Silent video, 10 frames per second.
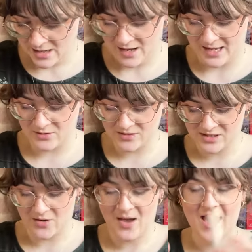I
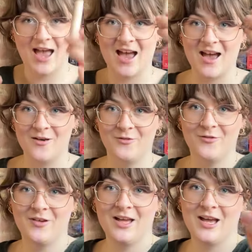also
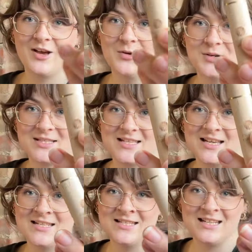have a Hooks
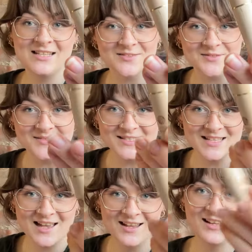and Needles
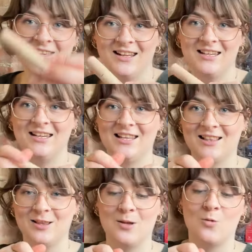
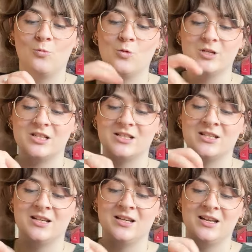little wooden